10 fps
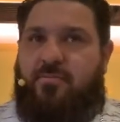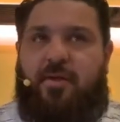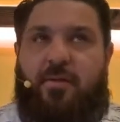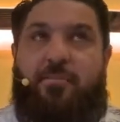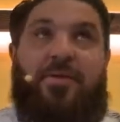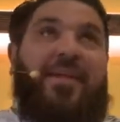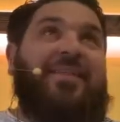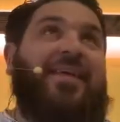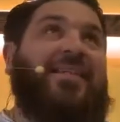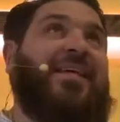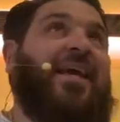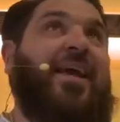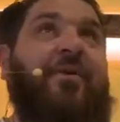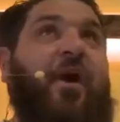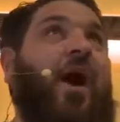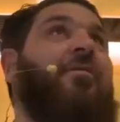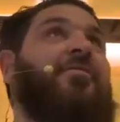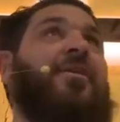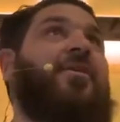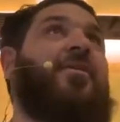appealing thing to hear
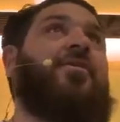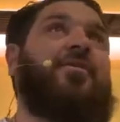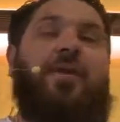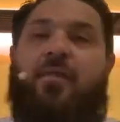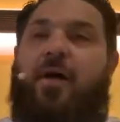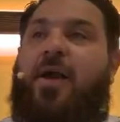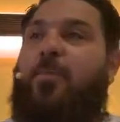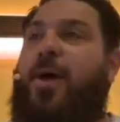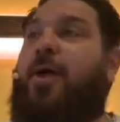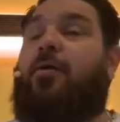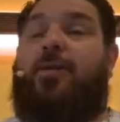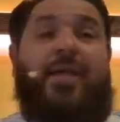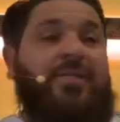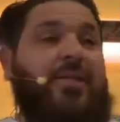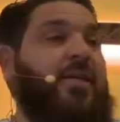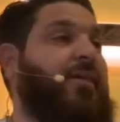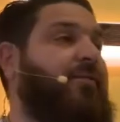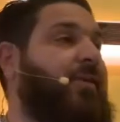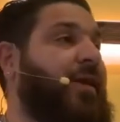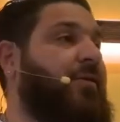often, you know, because a lot of men are lazy in the
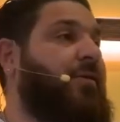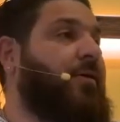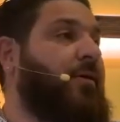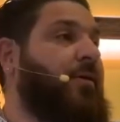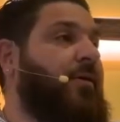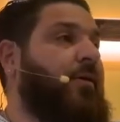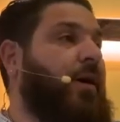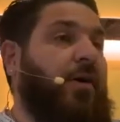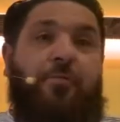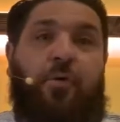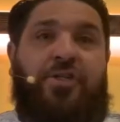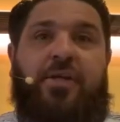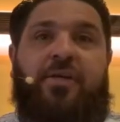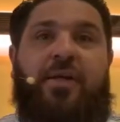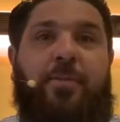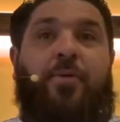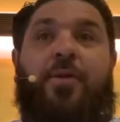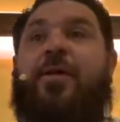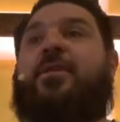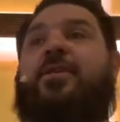faith. Unfortunately, I mean, we
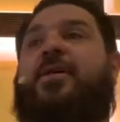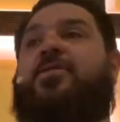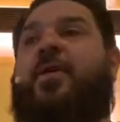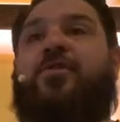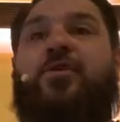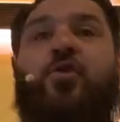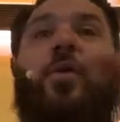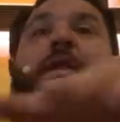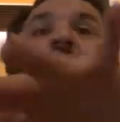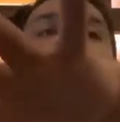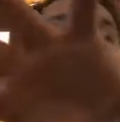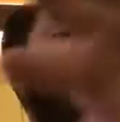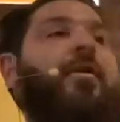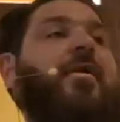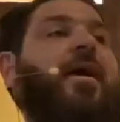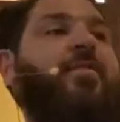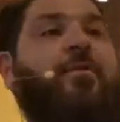look at this. We have two men in here, and the